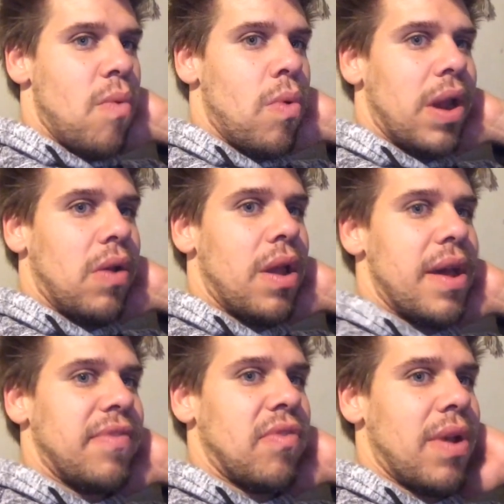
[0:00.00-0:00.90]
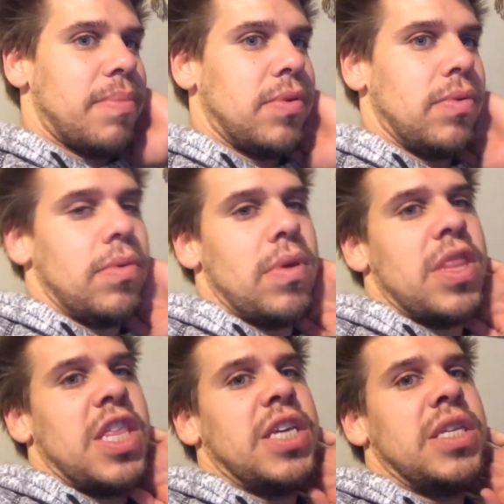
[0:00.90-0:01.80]
what our lives are up to
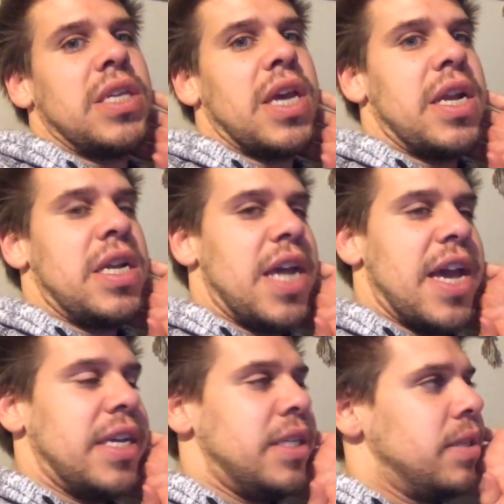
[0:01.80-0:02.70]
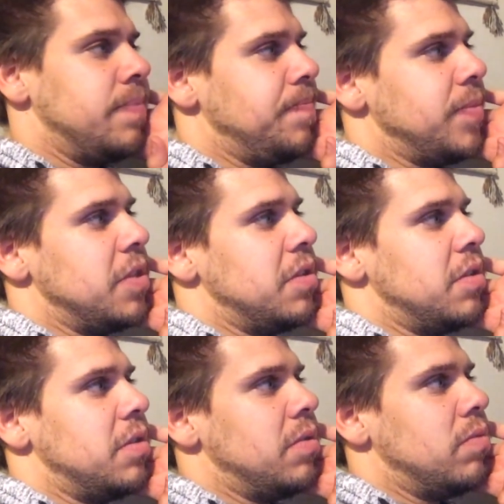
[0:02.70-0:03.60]
these days.
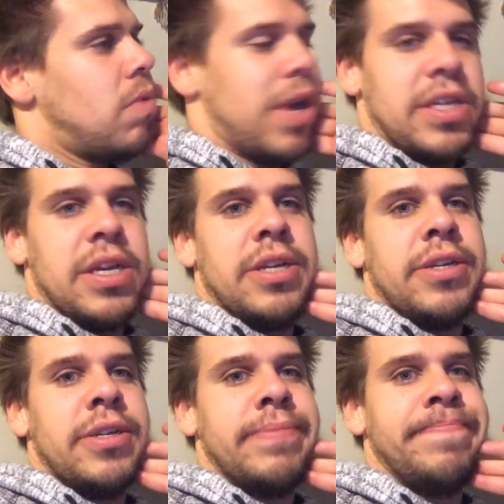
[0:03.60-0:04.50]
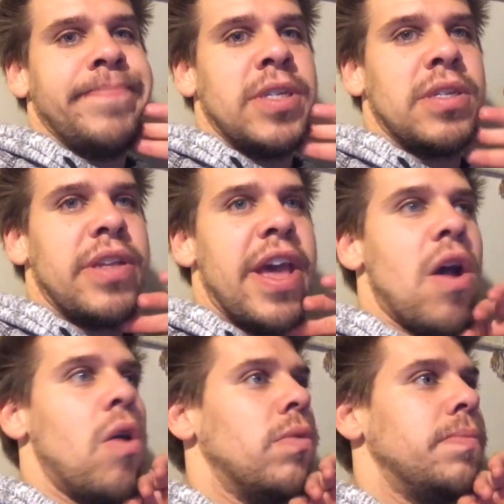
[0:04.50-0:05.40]
Right, it's
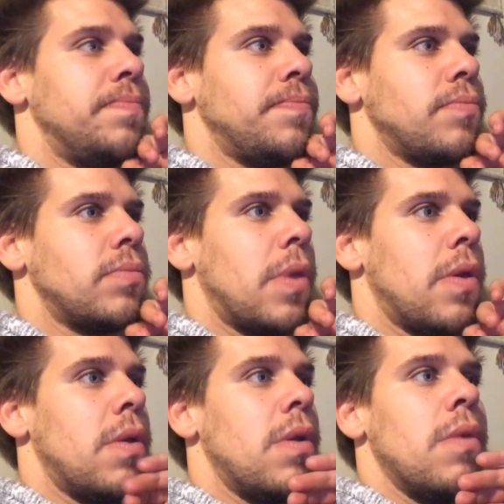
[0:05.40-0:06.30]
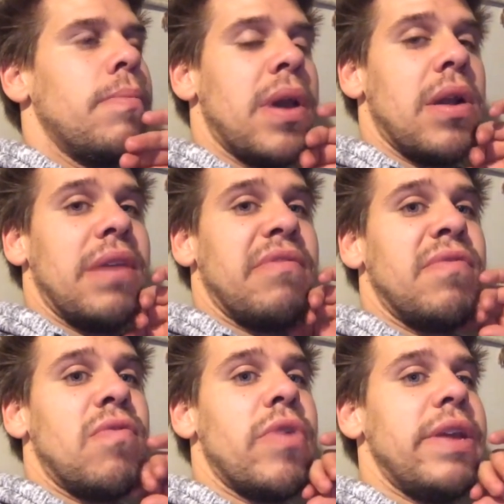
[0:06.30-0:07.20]
now about
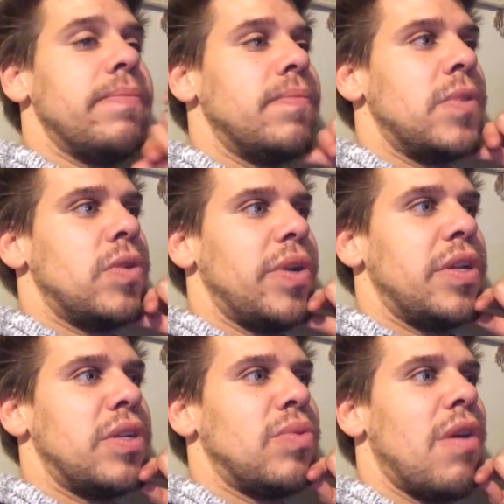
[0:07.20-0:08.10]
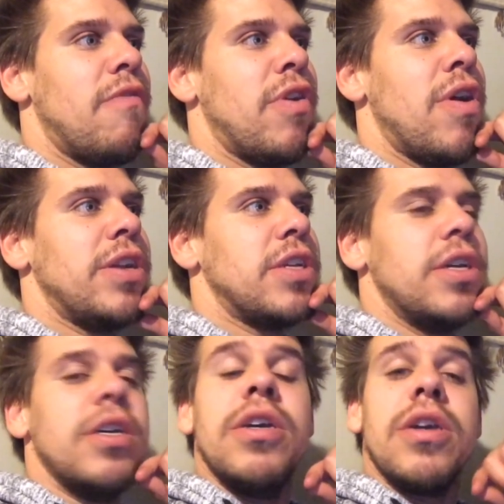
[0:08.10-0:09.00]
11:40, 20 to 12 at night.
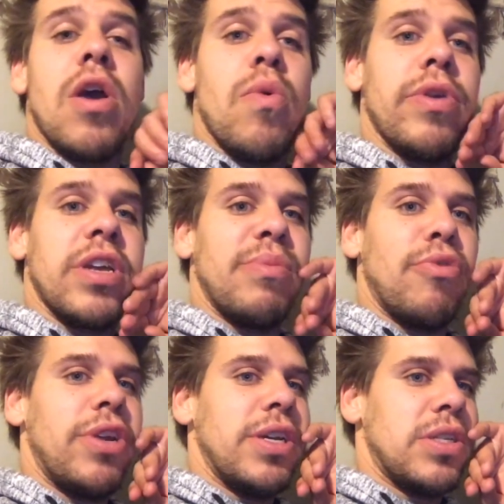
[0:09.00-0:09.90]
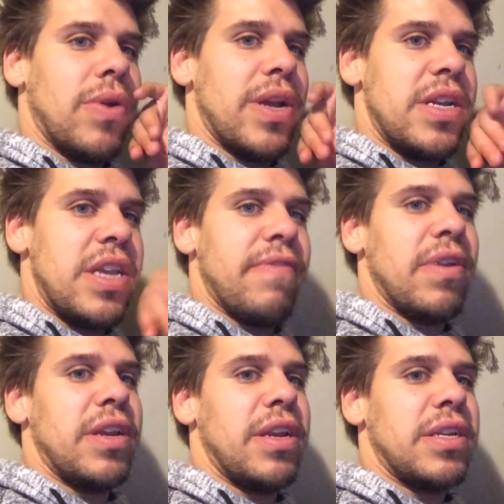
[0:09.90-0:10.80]
Go work in the morning, so I
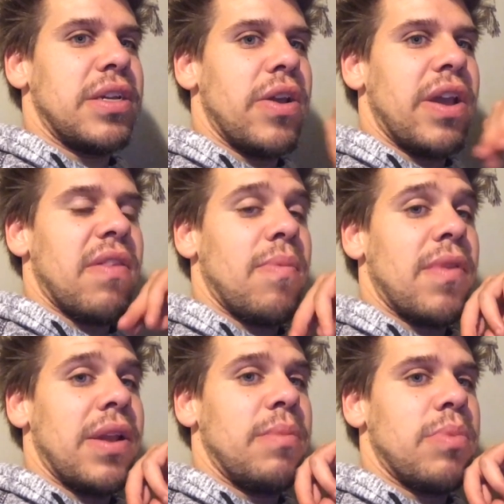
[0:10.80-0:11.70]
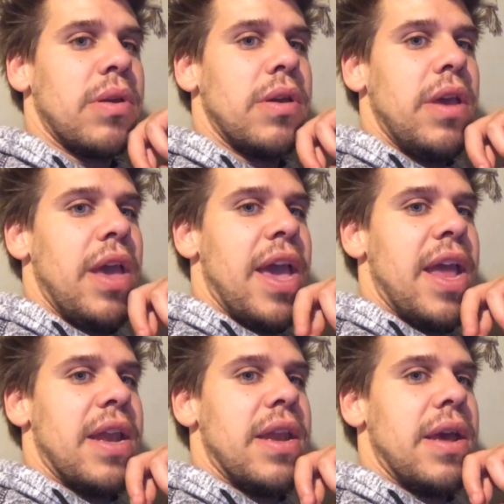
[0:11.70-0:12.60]
definitely need to go get some sleep.
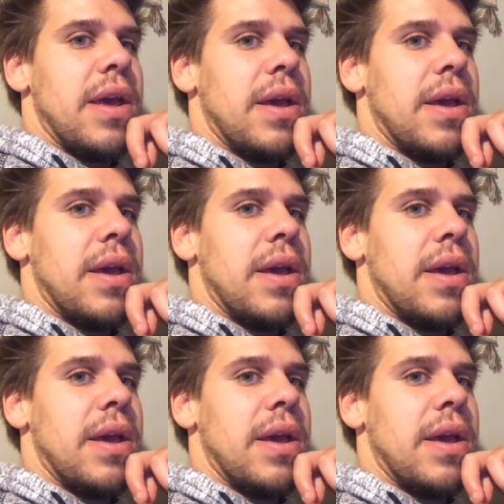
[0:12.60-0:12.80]
And